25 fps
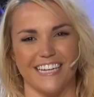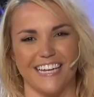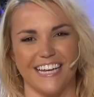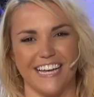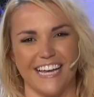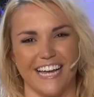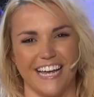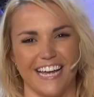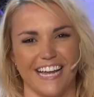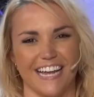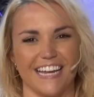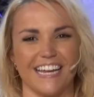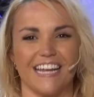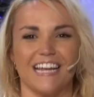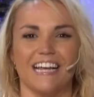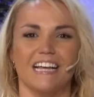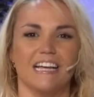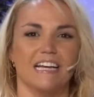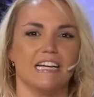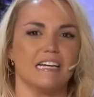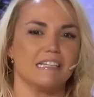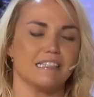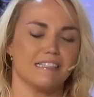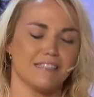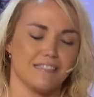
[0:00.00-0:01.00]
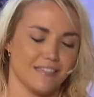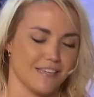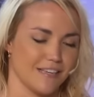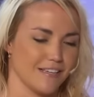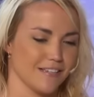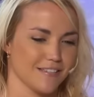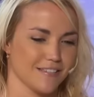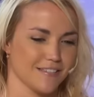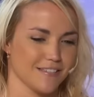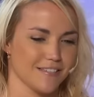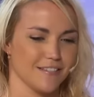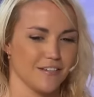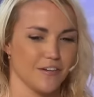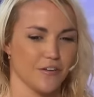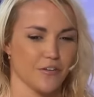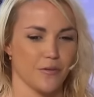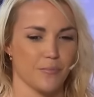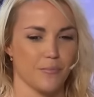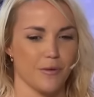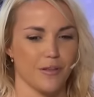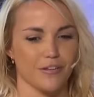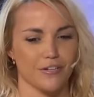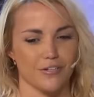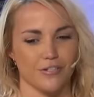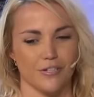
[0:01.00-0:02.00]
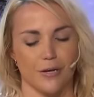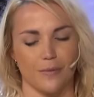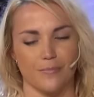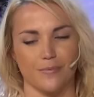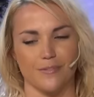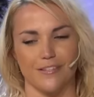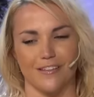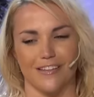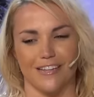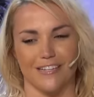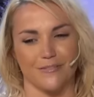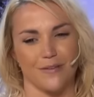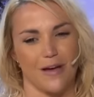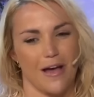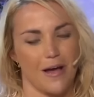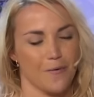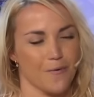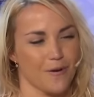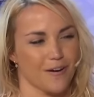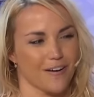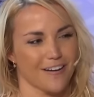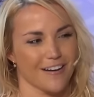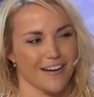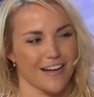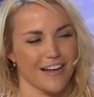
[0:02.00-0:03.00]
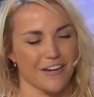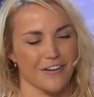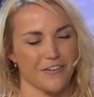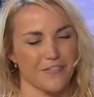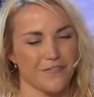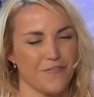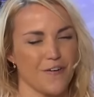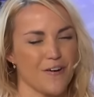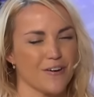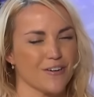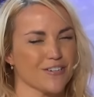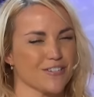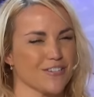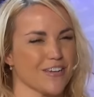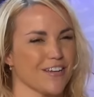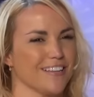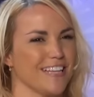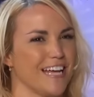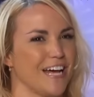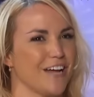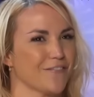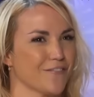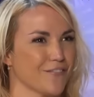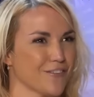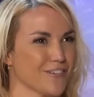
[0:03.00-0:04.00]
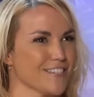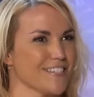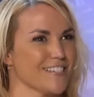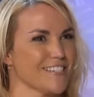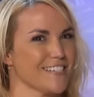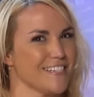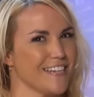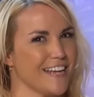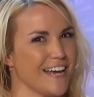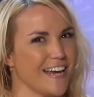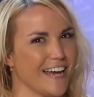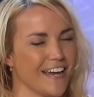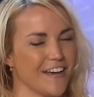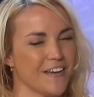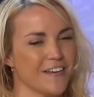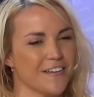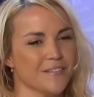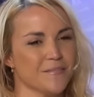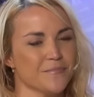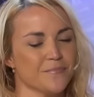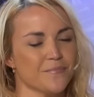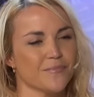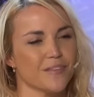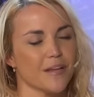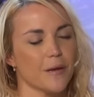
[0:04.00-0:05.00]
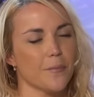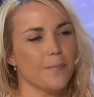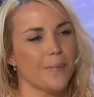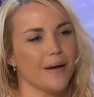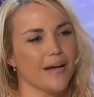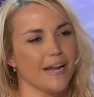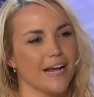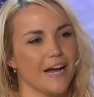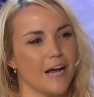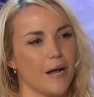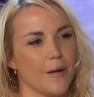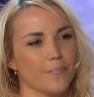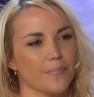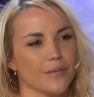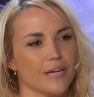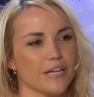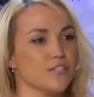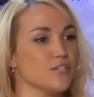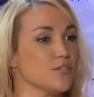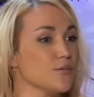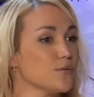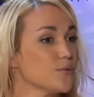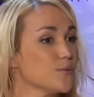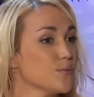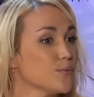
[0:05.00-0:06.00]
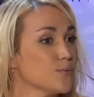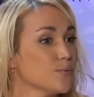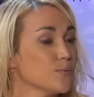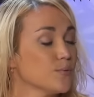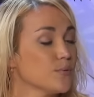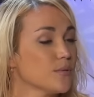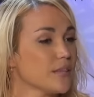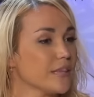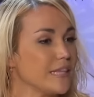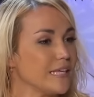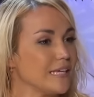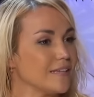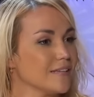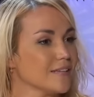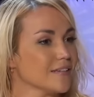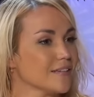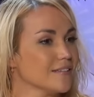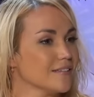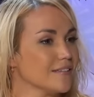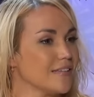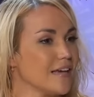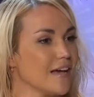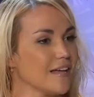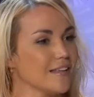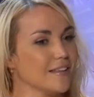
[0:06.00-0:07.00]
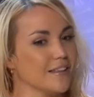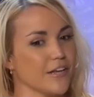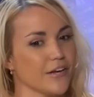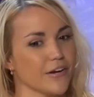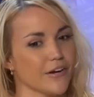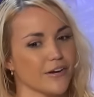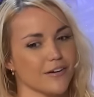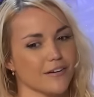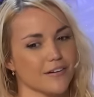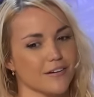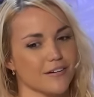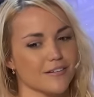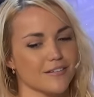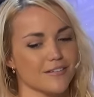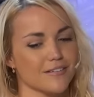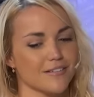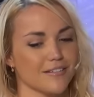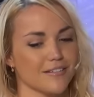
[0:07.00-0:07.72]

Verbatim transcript: and it says, you know, the mothership. So that's why I wanted to kind of focus on that for today. But um, do you think that there's